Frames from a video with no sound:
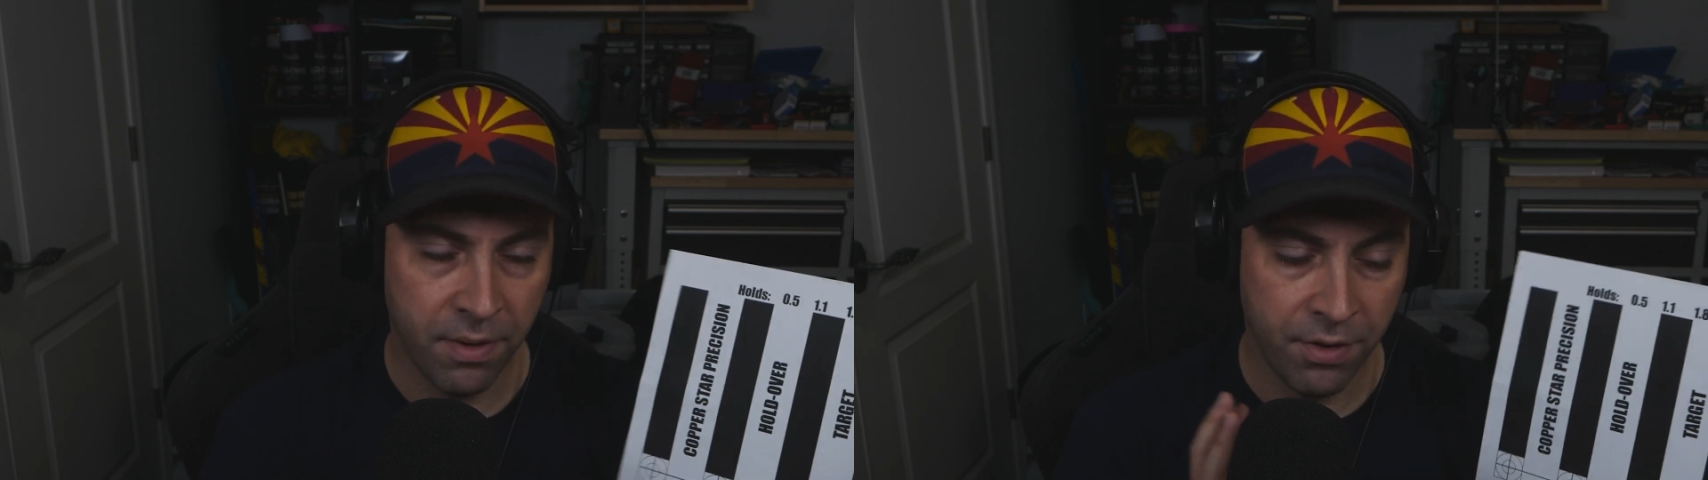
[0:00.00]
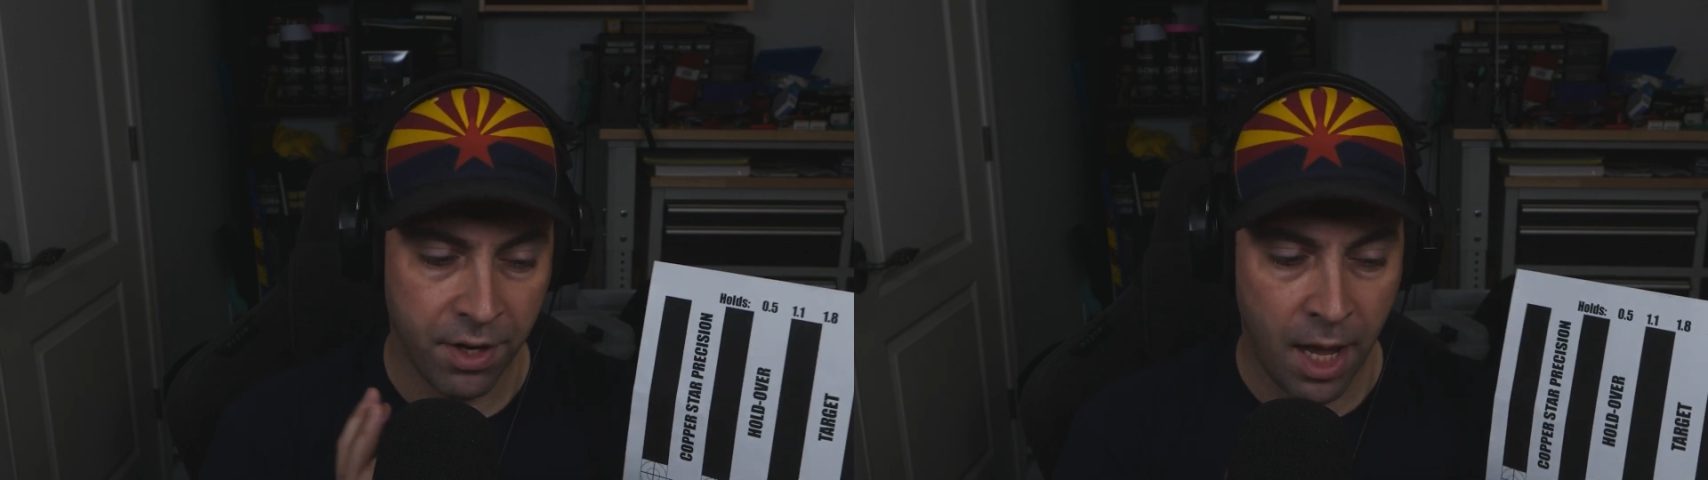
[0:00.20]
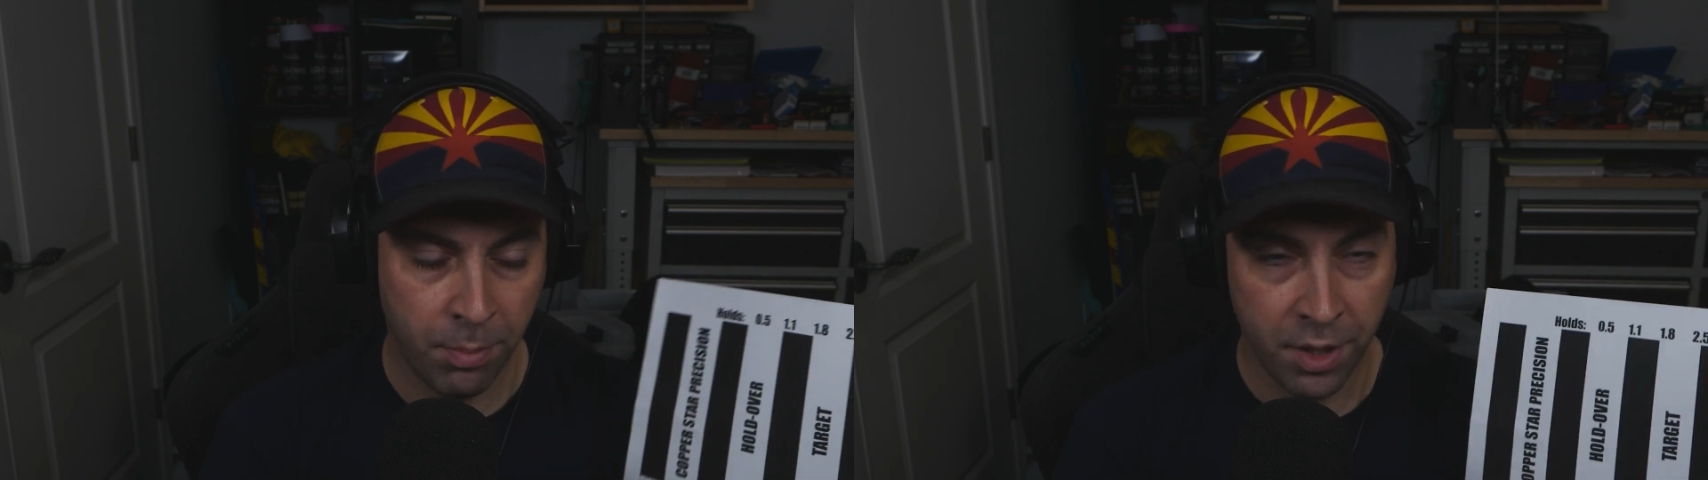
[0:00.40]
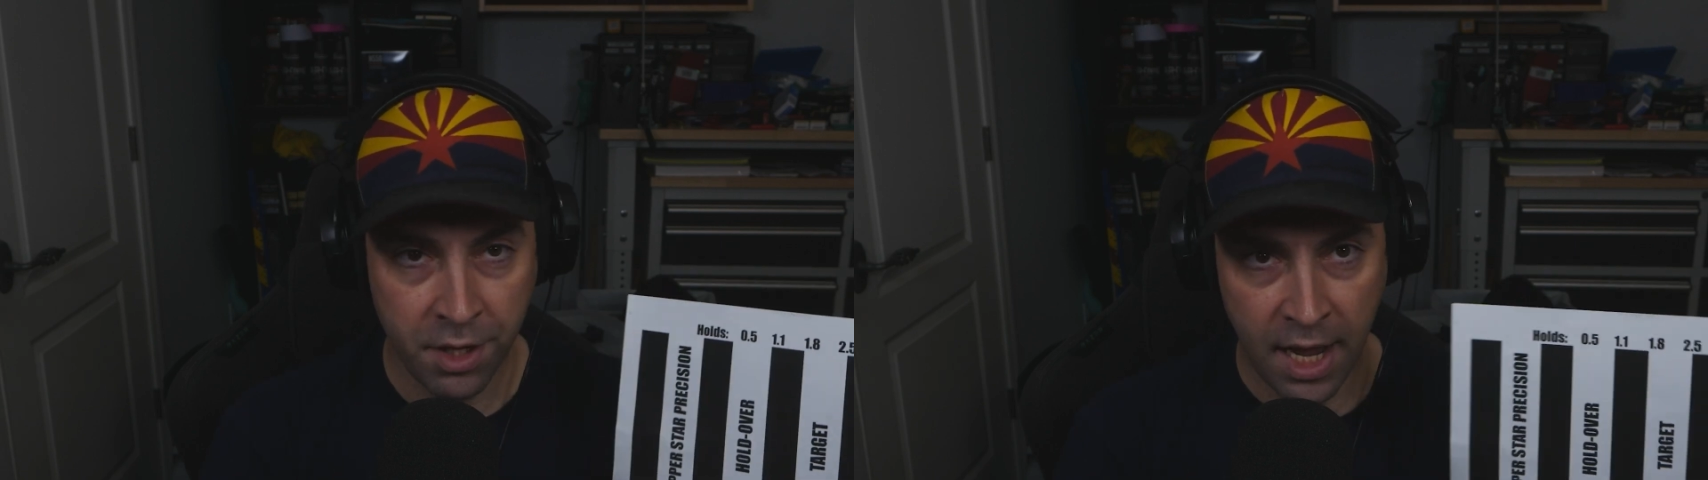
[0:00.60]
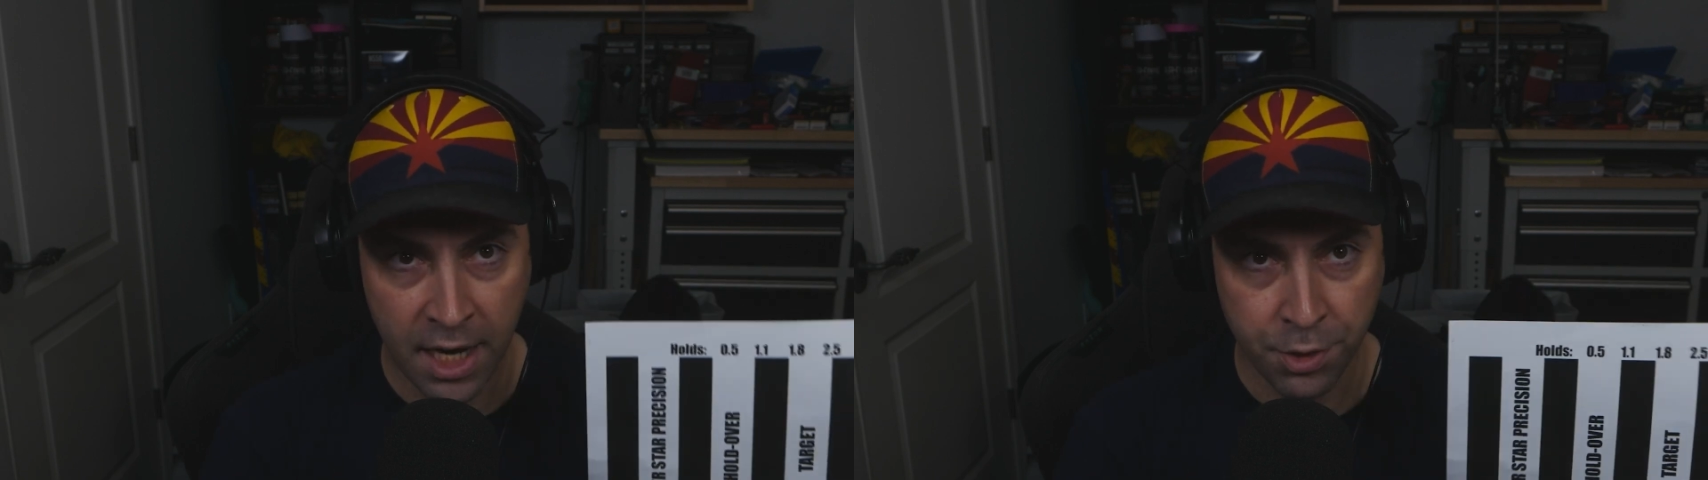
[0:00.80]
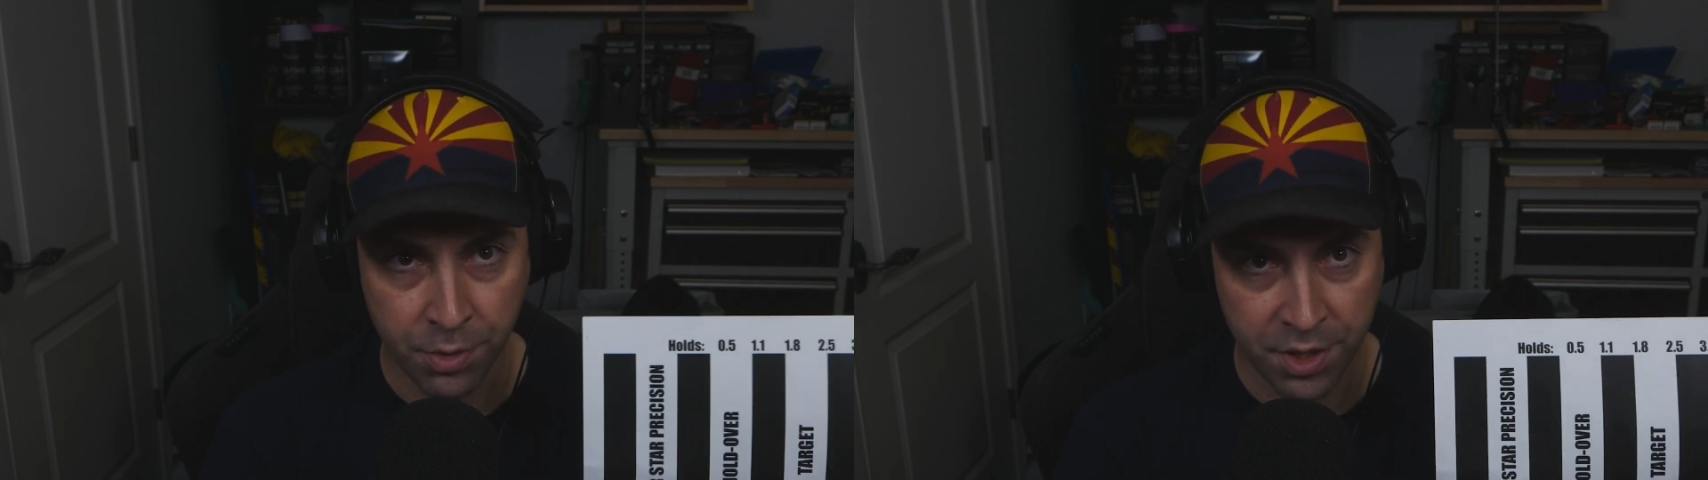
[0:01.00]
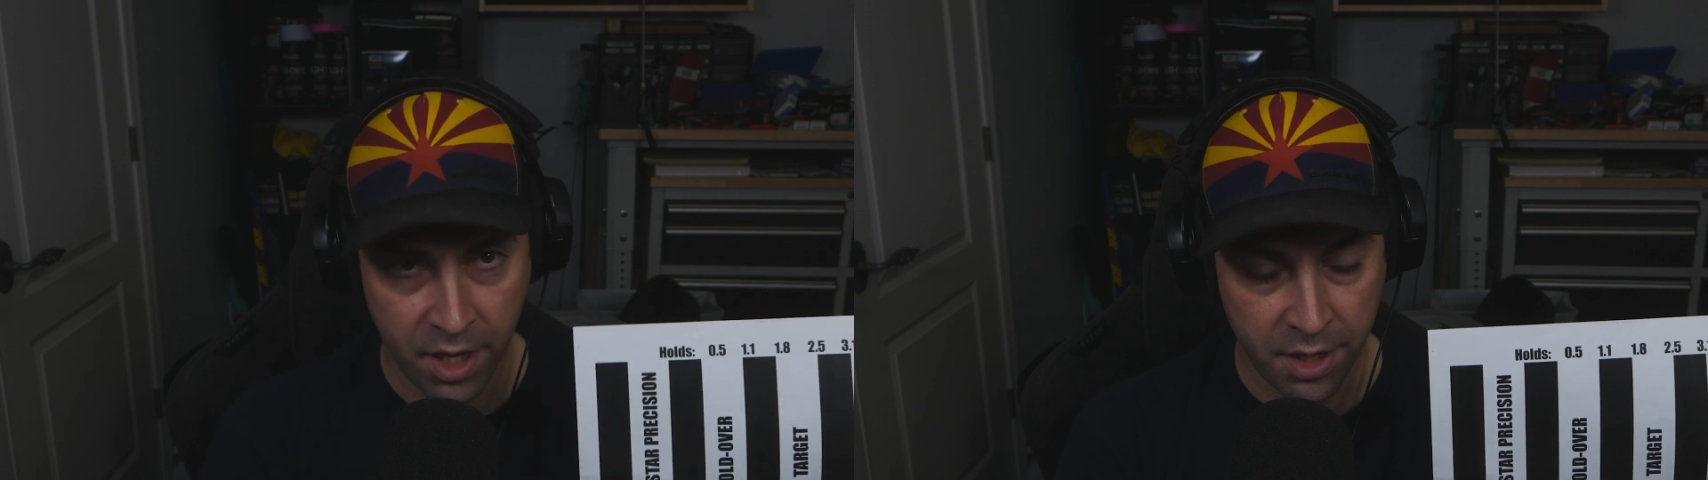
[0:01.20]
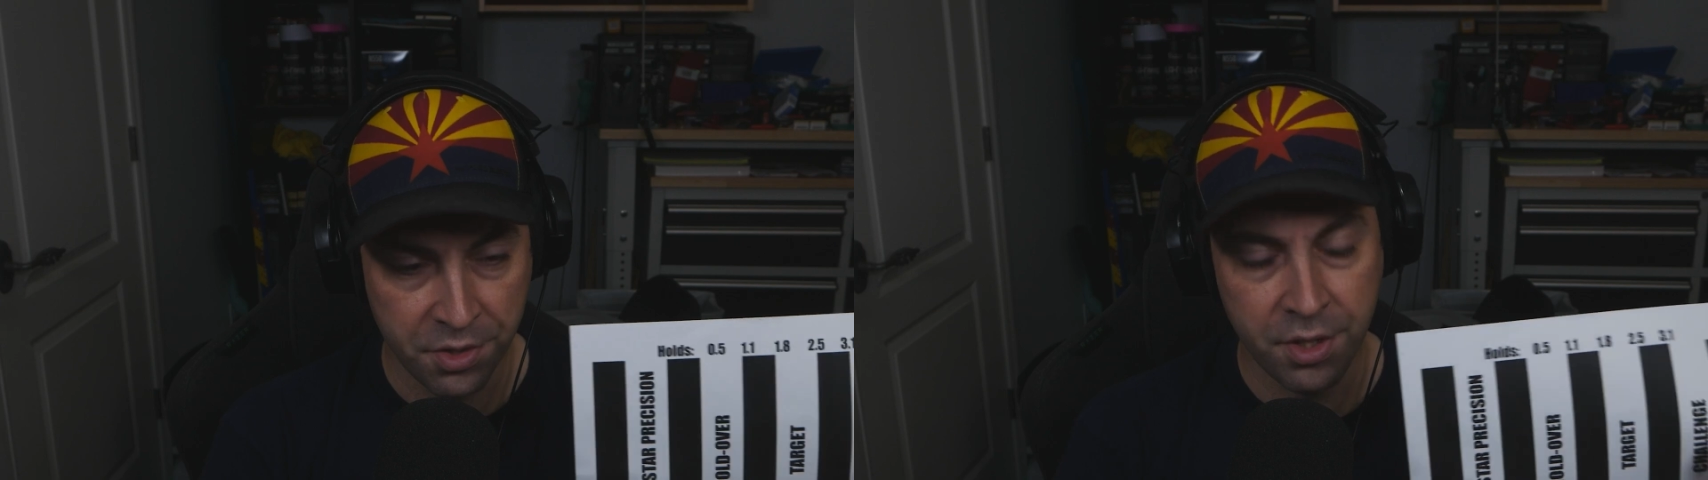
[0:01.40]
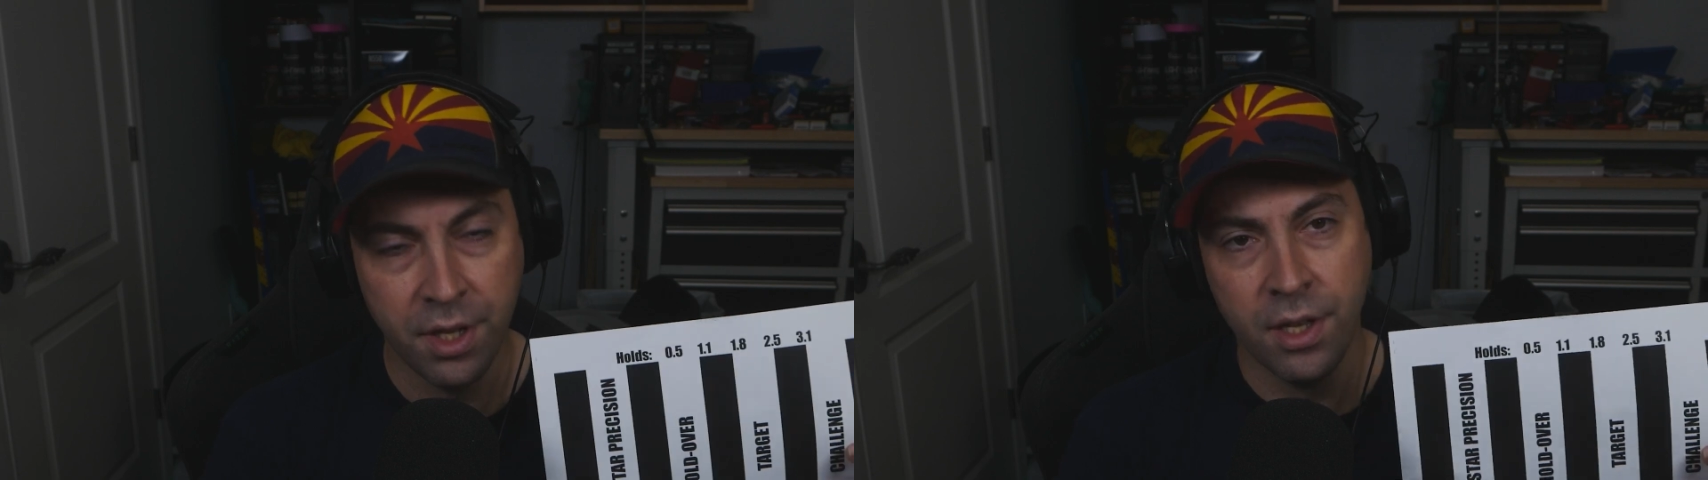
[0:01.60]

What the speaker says: If they're not printed to actual size,